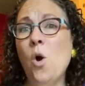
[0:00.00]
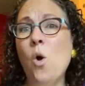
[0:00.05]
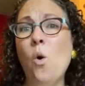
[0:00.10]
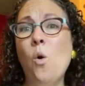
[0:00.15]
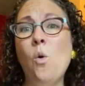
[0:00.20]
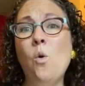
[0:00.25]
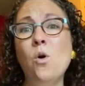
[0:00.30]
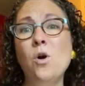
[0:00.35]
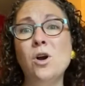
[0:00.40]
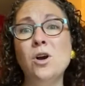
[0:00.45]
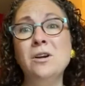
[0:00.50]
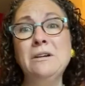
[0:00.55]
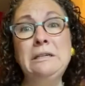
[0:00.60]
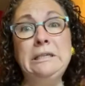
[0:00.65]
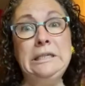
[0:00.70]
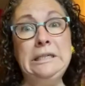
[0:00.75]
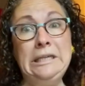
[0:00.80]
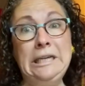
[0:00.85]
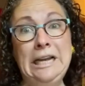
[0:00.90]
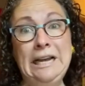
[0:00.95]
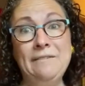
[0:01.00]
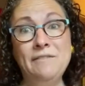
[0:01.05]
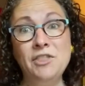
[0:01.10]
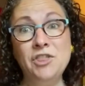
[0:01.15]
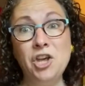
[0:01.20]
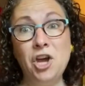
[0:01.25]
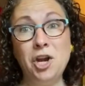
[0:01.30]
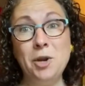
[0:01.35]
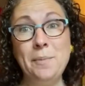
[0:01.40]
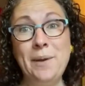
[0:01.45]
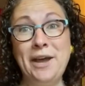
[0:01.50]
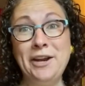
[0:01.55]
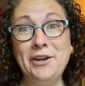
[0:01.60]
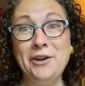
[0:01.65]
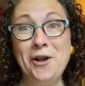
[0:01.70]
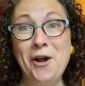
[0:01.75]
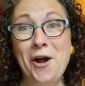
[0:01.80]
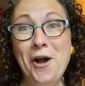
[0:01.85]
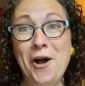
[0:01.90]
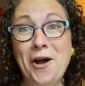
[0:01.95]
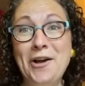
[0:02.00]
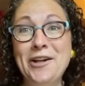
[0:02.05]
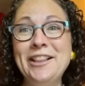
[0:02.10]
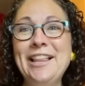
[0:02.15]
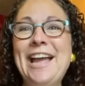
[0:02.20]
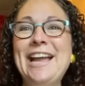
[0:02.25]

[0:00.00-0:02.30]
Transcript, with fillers: or haven't thought about it all,